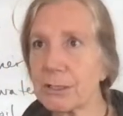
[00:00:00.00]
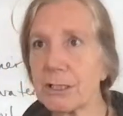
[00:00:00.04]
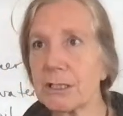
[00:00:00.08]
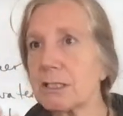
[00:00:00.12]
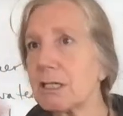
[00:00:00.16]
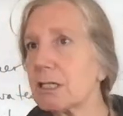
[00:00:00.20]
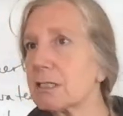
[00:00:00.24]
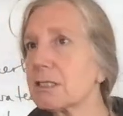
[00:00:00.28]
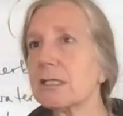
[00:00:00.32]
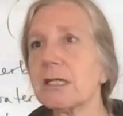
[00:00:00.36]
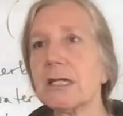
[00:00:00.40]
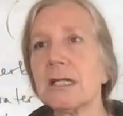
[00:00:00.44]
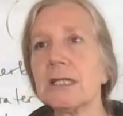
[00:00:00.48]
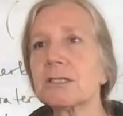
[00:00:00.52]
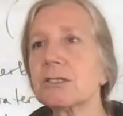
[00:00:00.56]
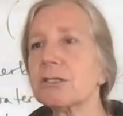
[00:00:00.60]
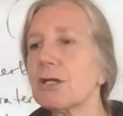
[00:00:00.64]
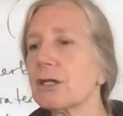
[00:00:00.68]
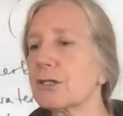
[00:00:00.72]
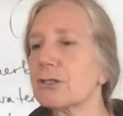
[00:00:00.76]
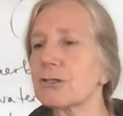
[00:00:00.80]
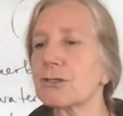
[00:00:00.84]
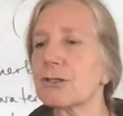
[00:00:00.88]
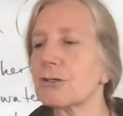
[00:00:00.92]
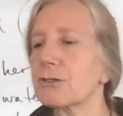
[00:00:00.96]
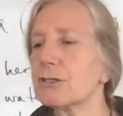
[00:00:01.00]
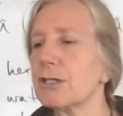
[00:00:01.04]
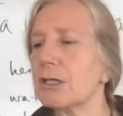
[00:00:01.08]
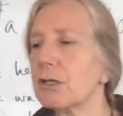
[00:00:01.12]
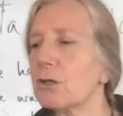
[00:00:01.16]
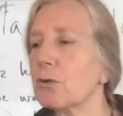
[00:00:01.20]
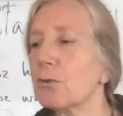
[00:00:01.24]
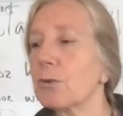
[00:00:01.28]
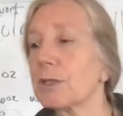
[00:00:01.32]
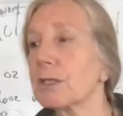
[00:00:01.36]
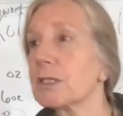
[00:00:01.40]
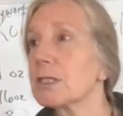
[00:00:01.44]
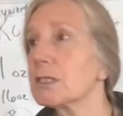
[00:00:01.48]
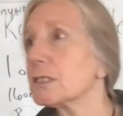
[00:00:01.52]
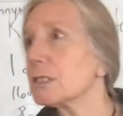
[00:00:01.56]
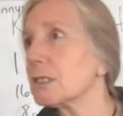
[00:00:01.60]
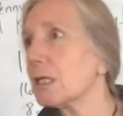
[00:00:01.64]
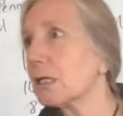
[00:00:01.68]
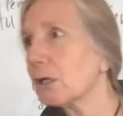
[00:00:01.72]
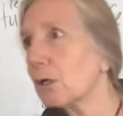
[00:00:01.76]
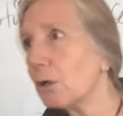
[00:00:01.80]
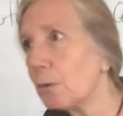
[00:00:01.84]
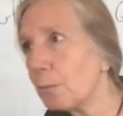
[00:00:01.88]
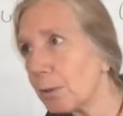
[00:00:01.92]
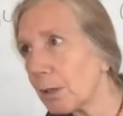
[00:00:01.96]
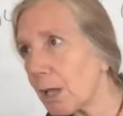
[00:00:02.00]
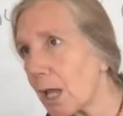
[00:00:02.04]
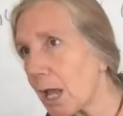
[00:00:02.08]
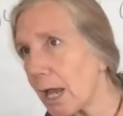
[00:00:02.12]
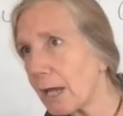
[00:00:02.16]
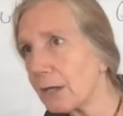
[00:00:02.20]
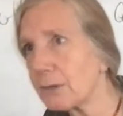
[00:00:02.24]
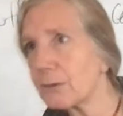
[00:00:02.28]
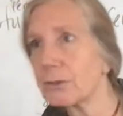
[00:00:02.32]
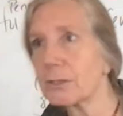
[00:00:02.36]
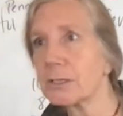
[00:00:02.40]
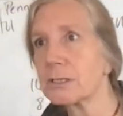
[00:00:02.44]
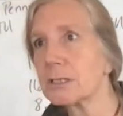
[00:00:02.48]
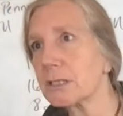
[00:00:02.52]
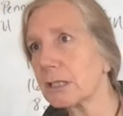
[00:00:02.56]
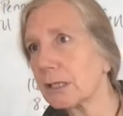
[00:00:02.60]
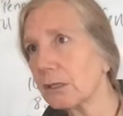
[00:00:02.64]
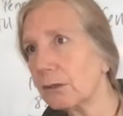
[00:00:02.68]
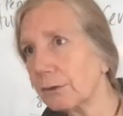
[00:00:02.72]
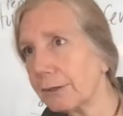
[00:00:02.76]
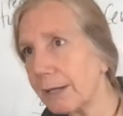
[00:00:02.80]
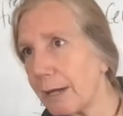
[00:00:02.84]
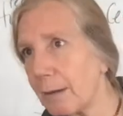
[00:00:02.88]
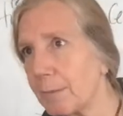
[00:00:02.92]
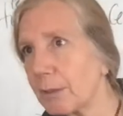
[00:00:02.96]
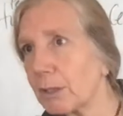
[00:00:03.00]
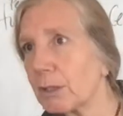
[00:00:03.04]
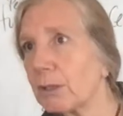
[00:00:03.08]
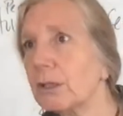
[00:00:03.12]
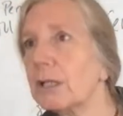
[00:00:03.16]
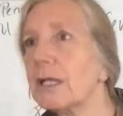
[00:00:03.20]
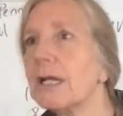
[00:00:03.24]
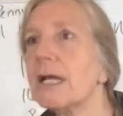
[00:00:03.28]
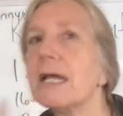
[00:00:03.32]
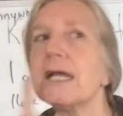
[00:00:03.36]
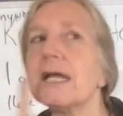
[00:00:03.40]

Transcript: It doesn't, it's not associated with a single plant or a single chemical.